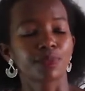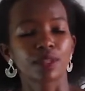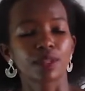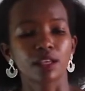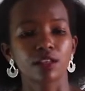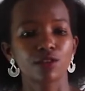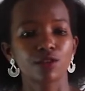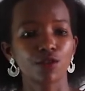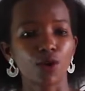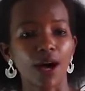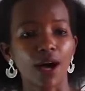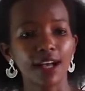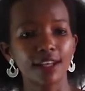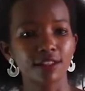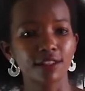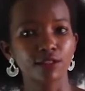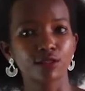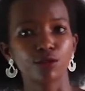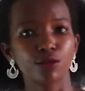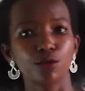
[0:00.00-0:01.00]
so
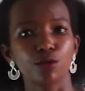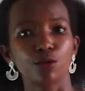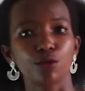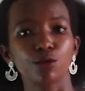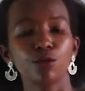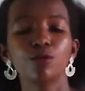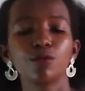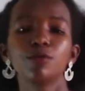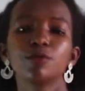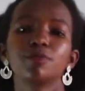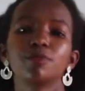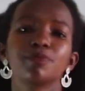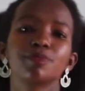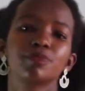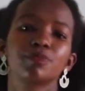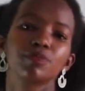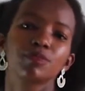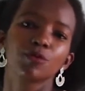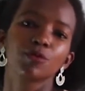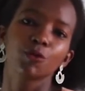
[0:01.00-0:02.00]
as to
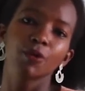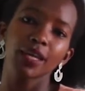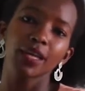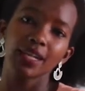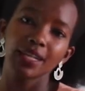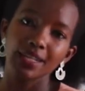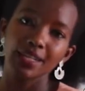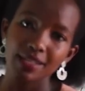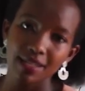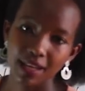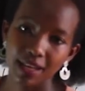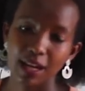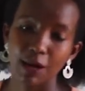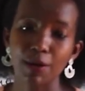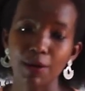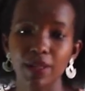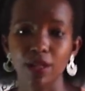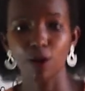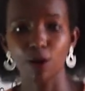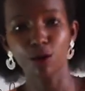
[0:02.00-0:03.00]
quickly take
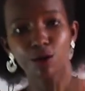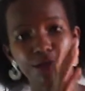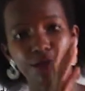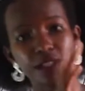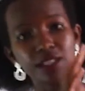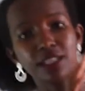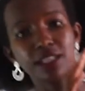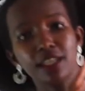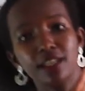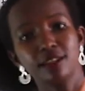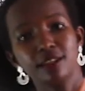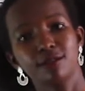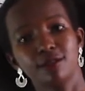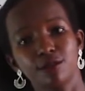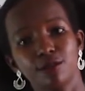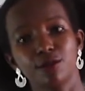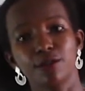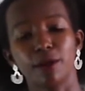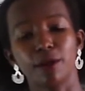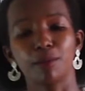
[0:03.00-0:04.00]
away the oxygen
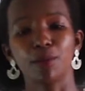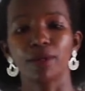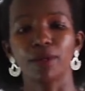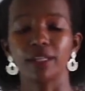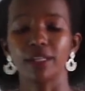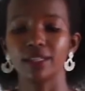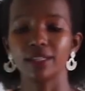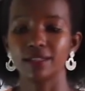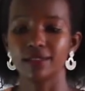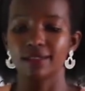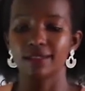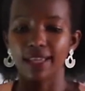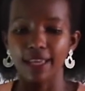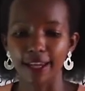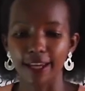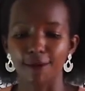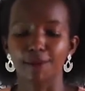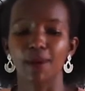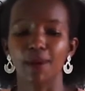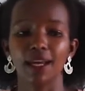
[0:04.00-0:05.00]
to the body.
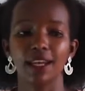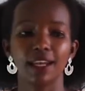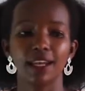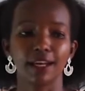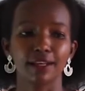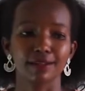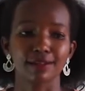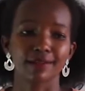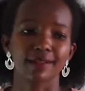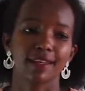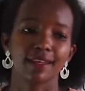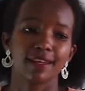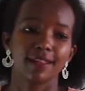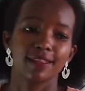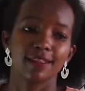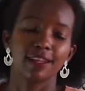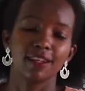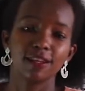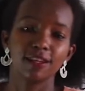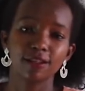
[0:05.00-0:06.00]
Say in my lungs,
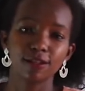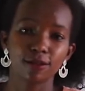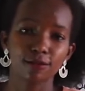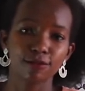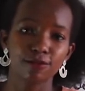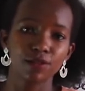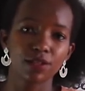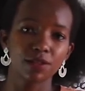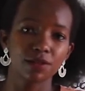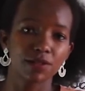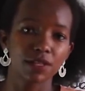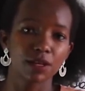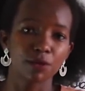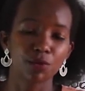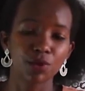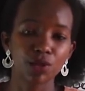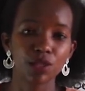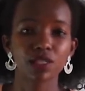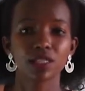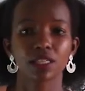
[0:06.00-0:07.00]
there is a
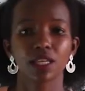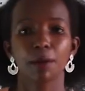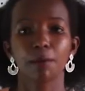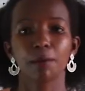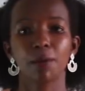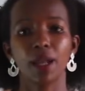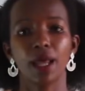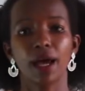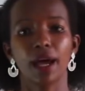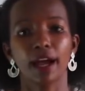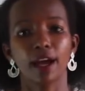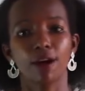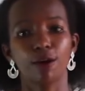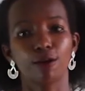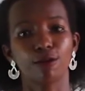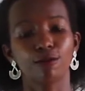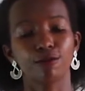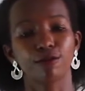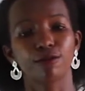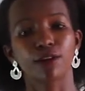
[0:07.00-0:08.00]
rich supply
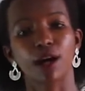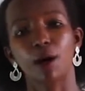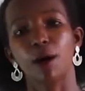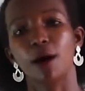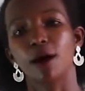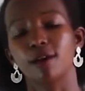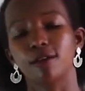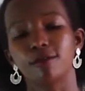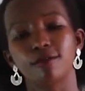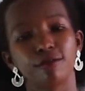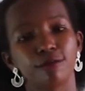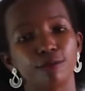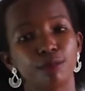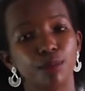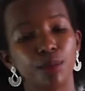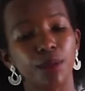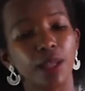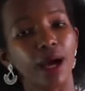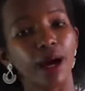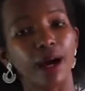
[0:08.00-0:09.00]
of
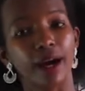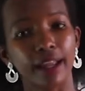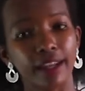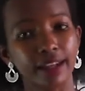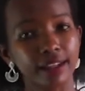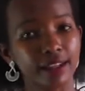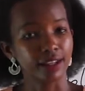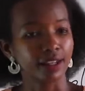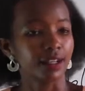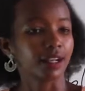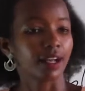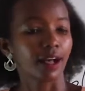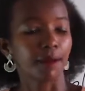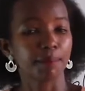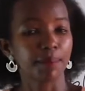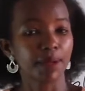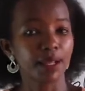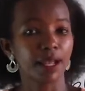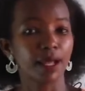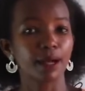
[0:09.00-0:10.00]
blood
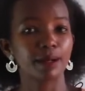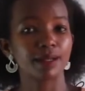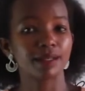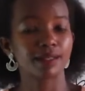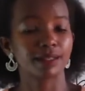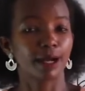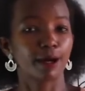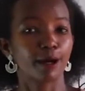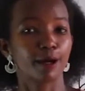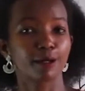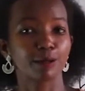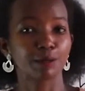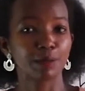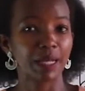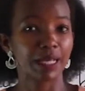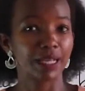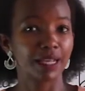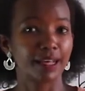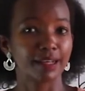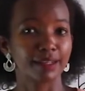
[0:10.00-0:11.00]
capillaries around
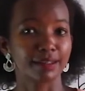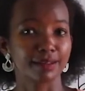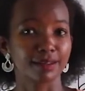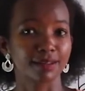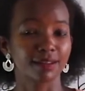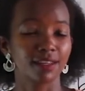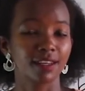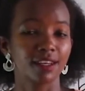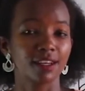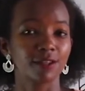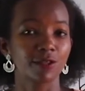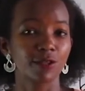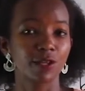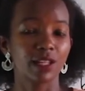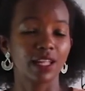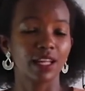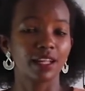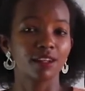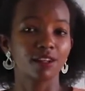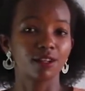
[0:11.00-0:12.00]
my lungs, so
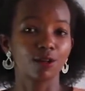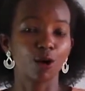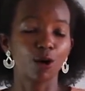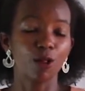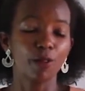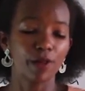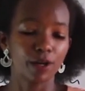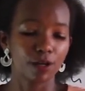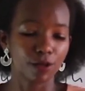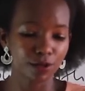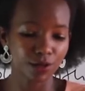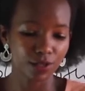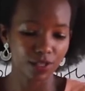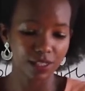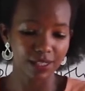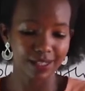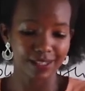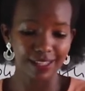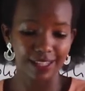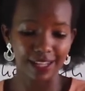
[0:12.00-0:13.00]
that all the
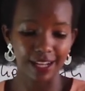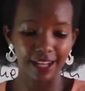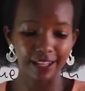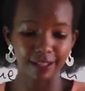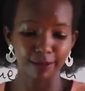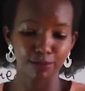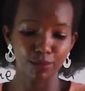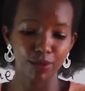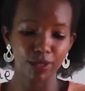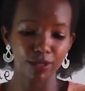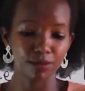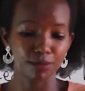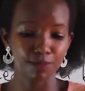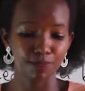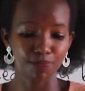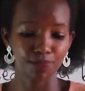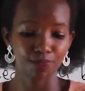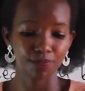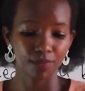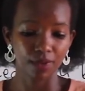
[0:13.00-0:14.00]
oxygen that has been
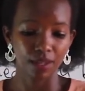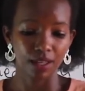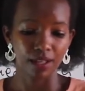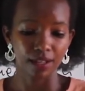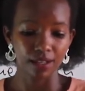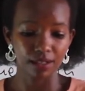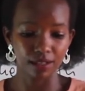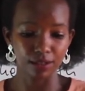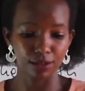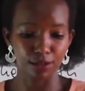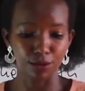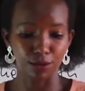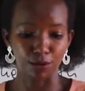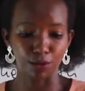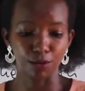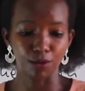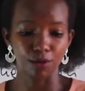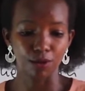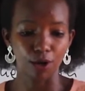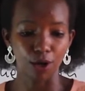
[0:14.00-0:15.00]

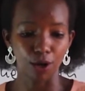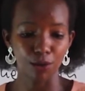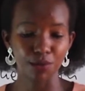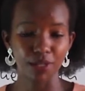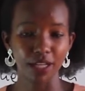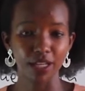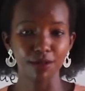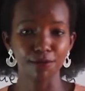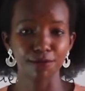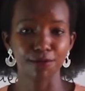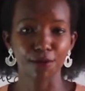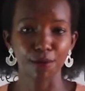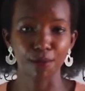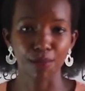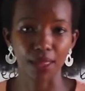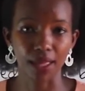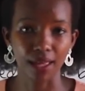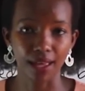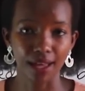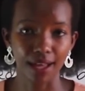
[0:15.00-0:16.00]
obtained from
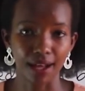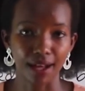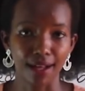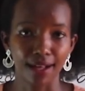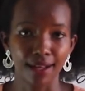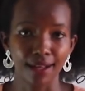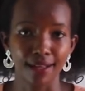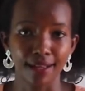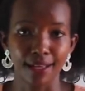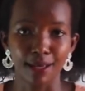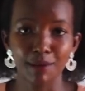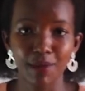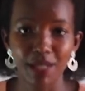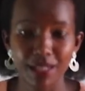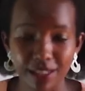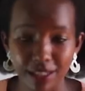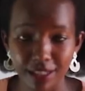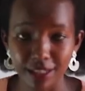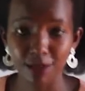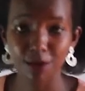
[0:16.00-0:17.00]
the air
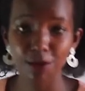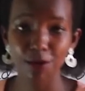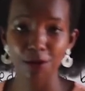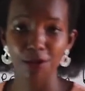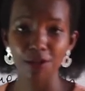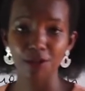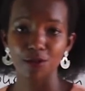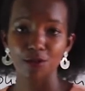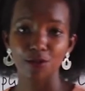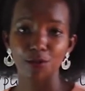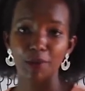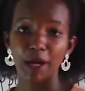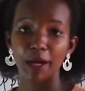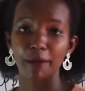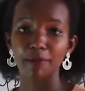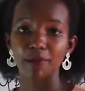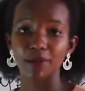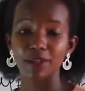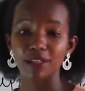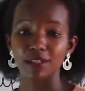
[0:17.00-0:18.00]
immediately goes to my
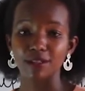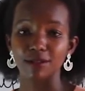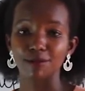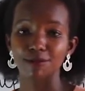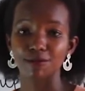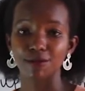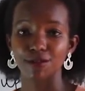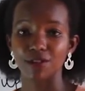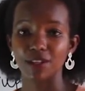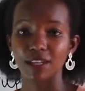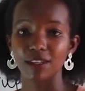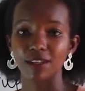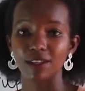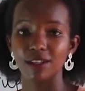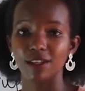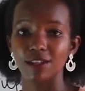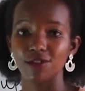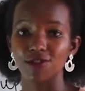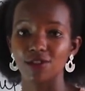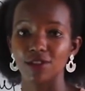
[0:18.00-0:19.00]
body for
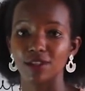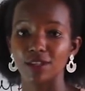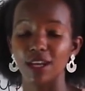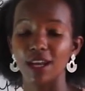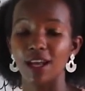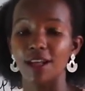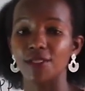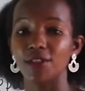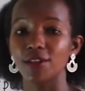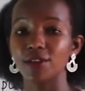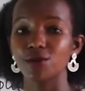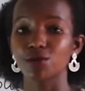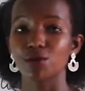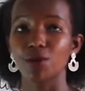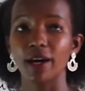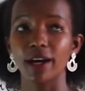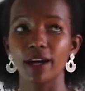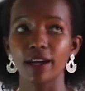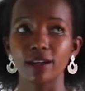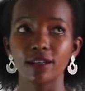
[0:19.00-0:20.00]
circulation. That's
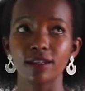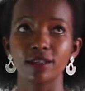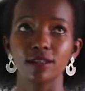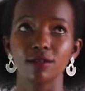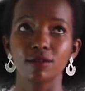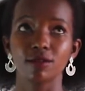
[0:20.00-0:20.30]
why